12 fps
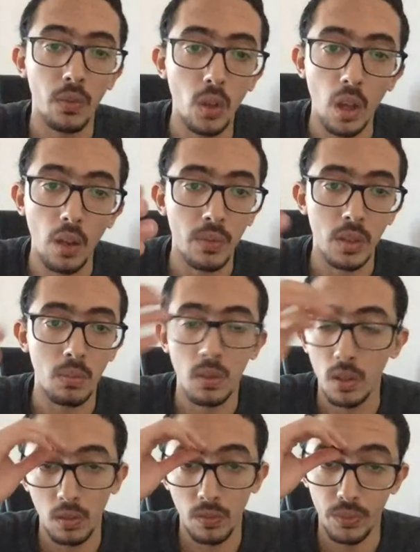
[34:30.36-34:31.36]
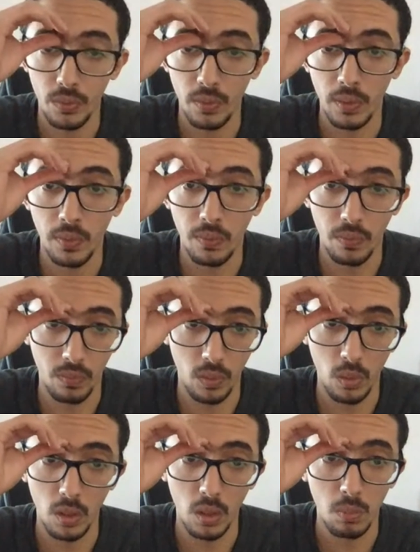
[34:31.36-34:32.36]
If you have them, if
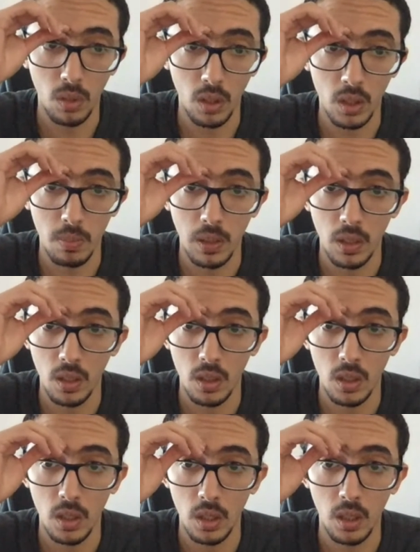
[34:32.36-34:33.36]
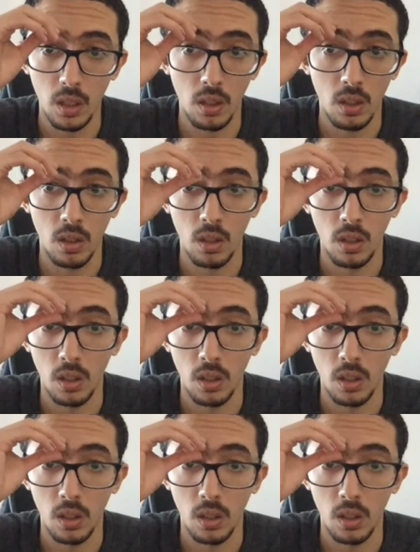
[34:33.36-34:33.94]
you need more explanation, I can.